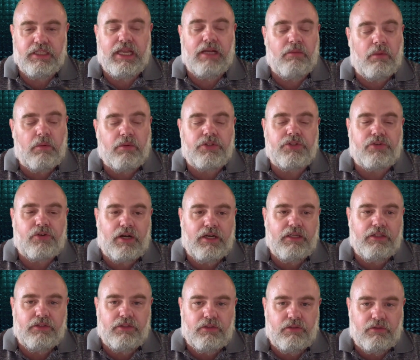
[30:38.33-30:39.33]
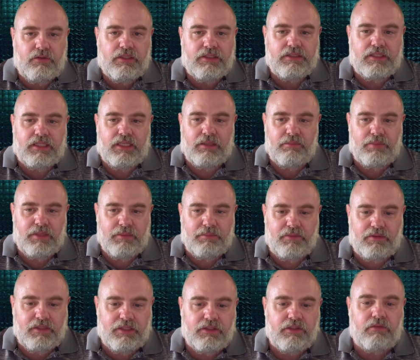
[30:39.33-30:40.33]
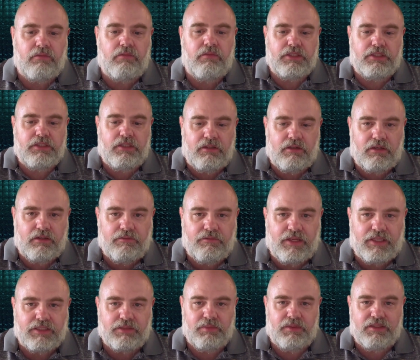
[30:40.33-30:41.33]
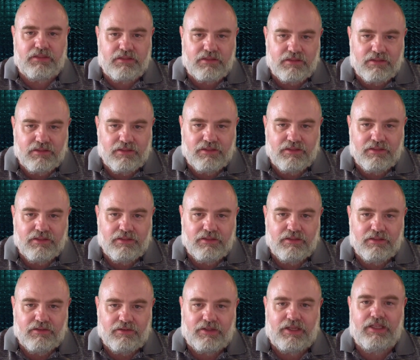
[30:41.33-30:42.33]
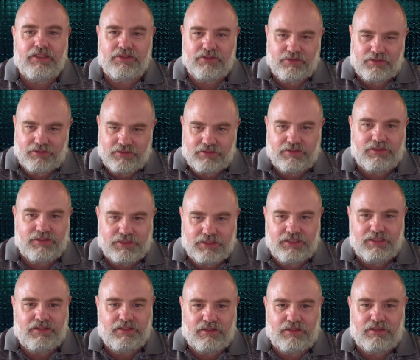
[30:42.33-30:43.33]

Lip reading: what we're trying to do is to get people into riskier investments. Okay, so you just see